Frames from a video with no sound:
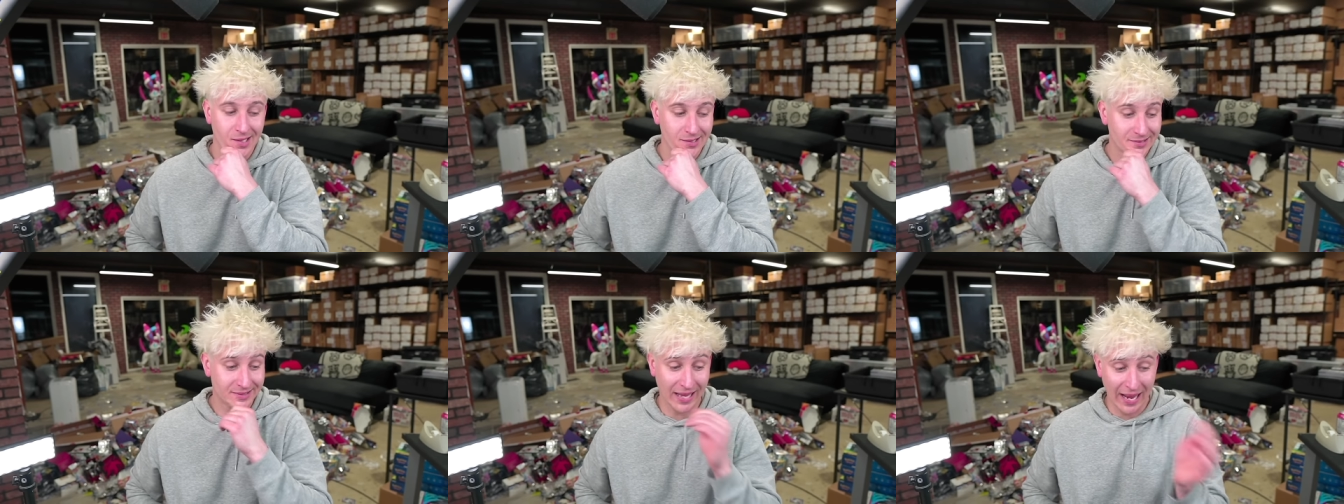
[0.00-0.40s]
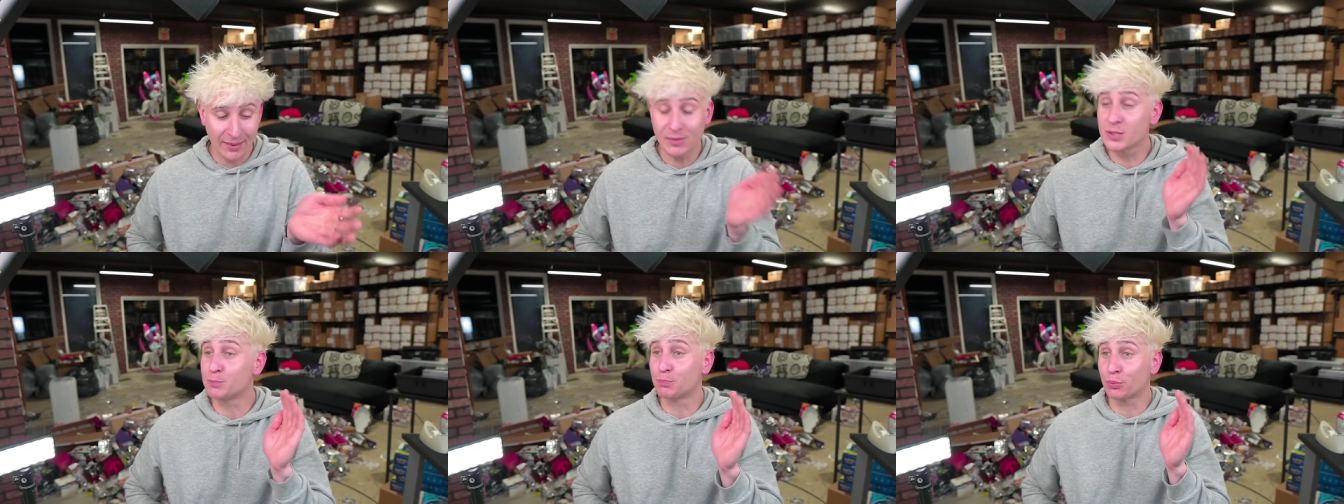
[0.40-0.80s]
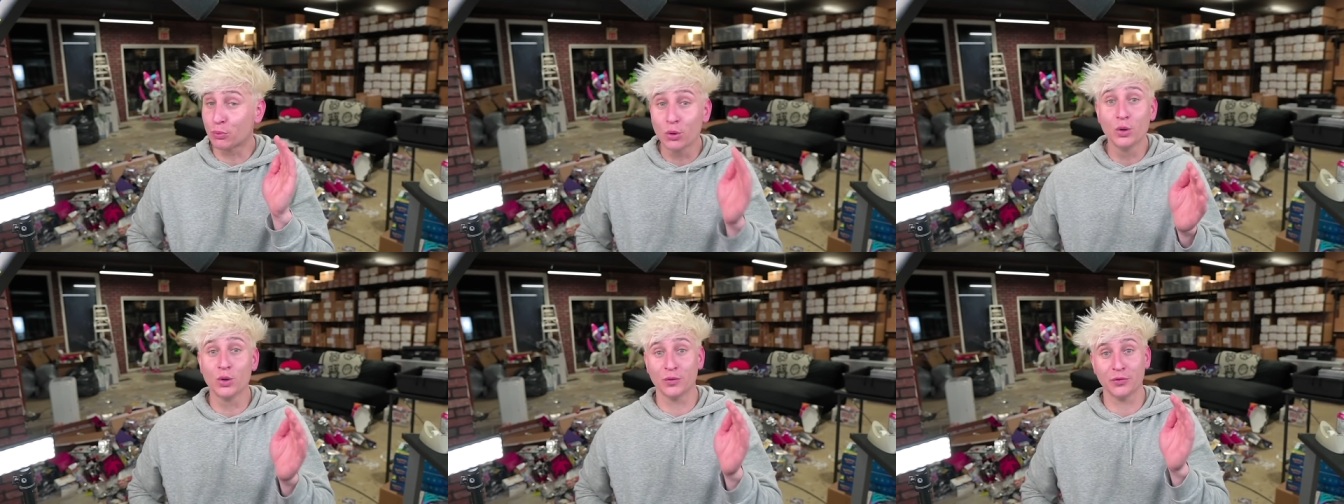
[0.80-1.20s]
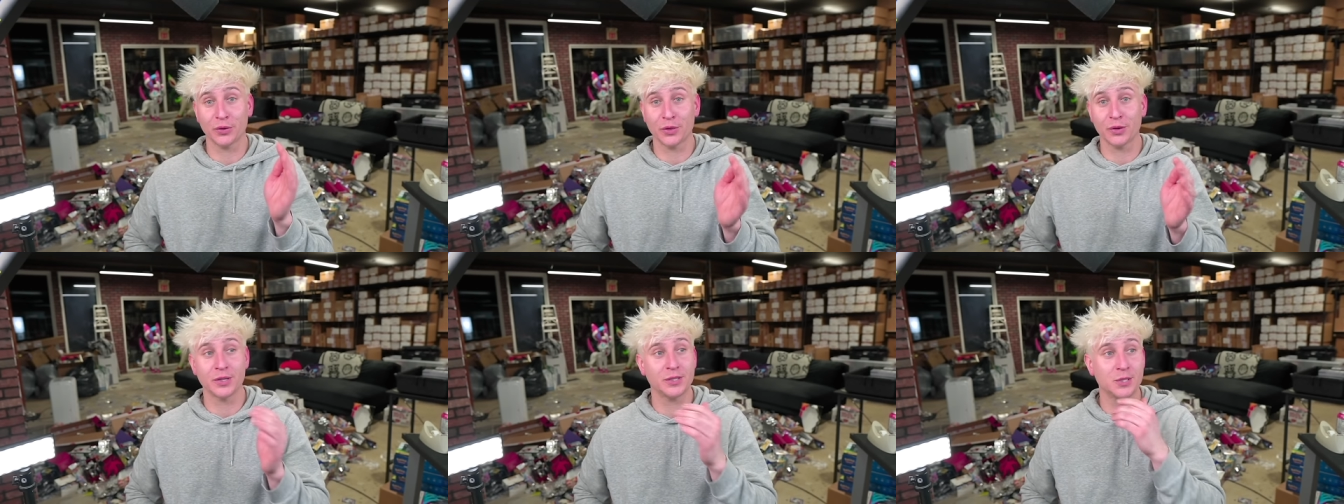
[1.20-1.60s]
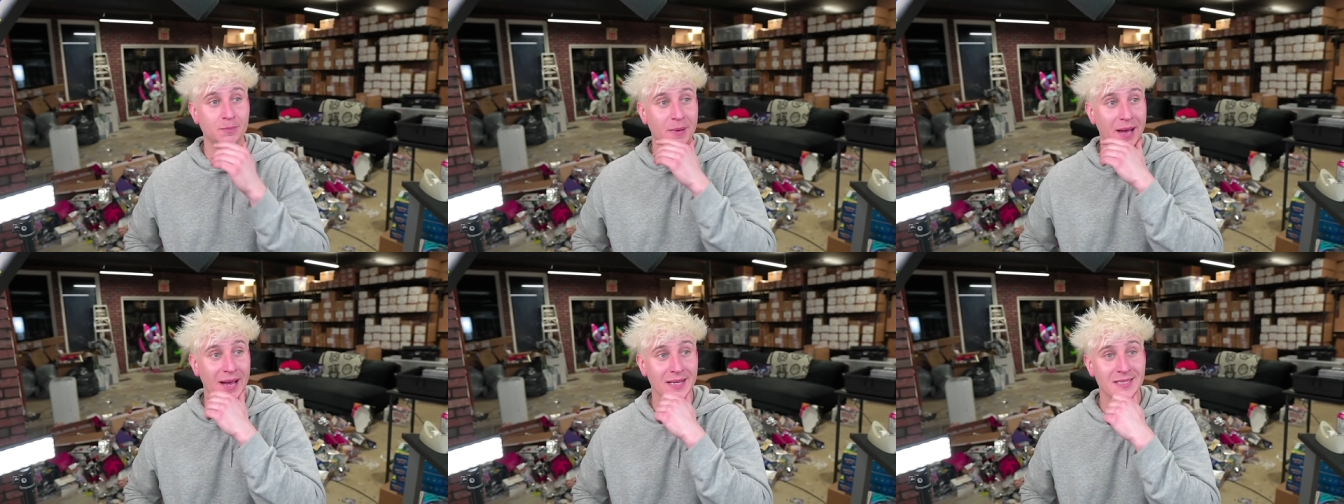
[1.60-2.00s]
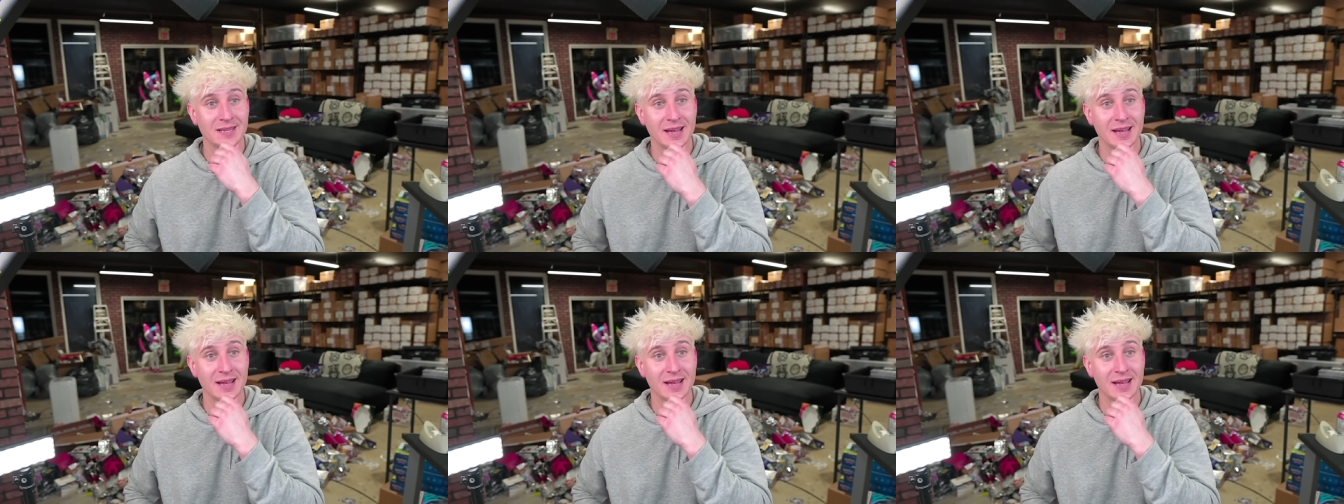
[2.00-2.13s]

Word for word: That was brutal for 32 packs,